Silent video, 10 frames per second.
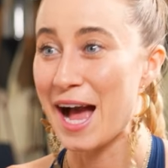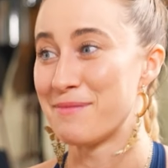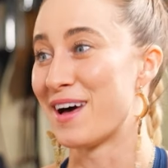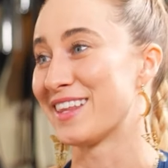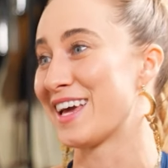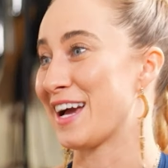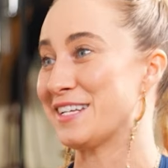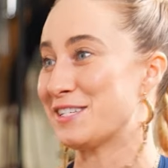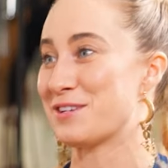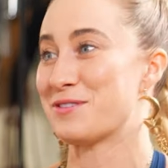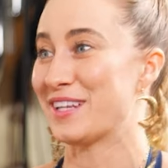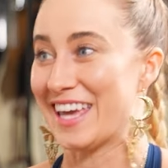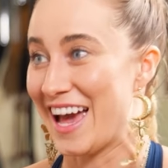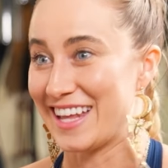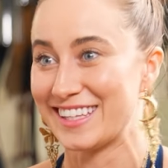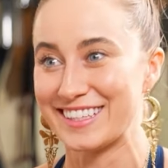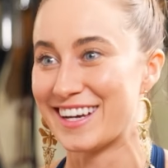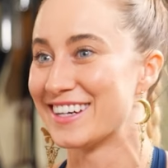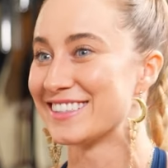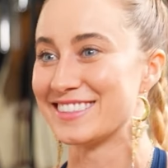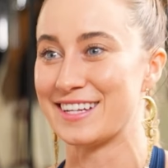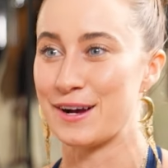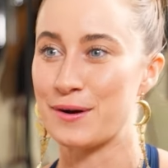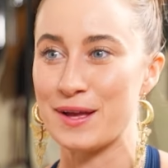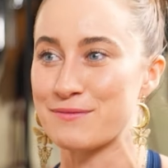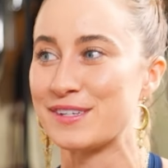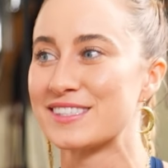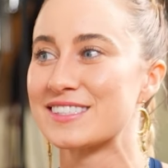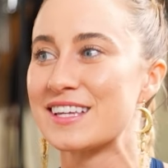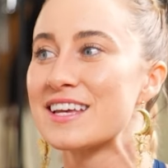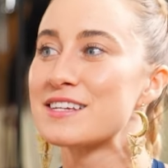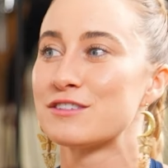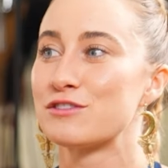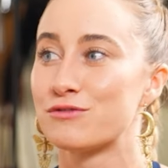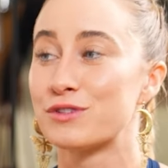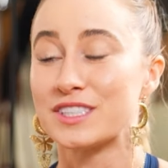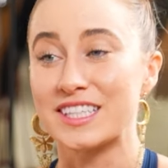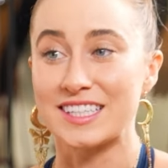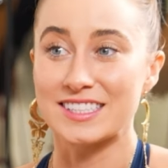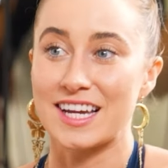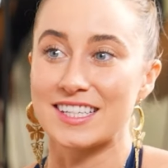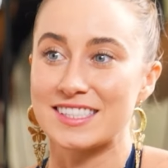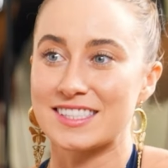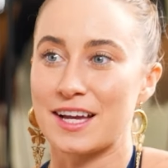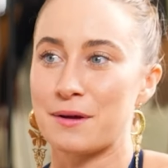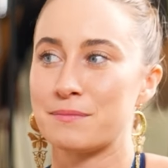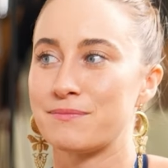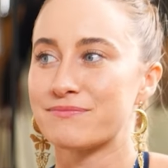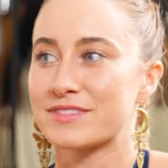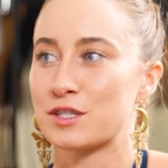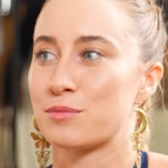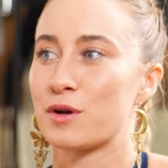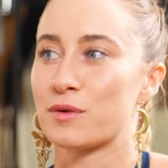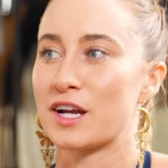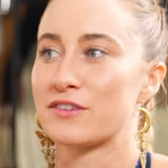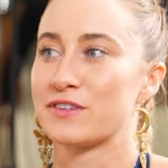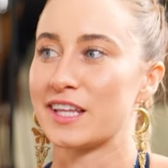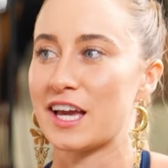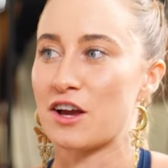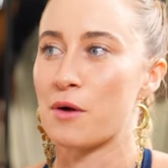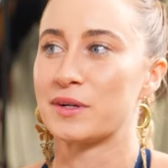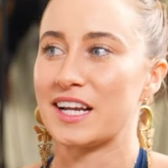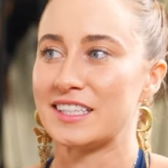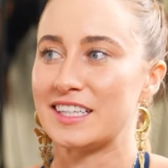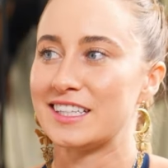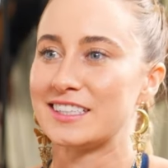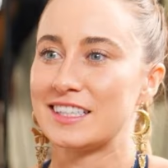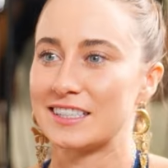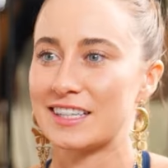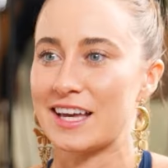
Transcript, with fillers: I'm not like, I need to do it again, you know? No, it was really intense um, to the point where I feel like I got what I needed and